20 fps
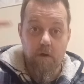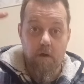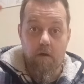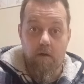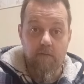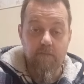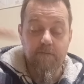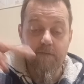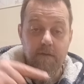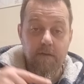
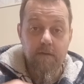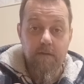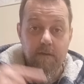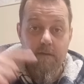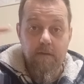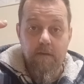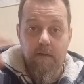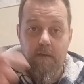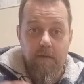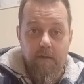of
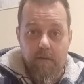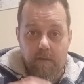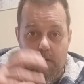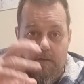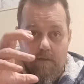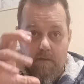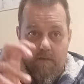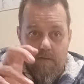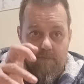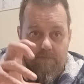
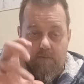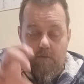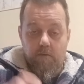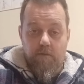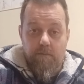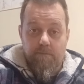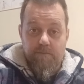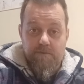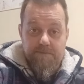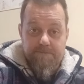
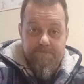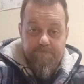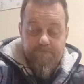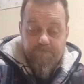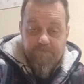fulcrums.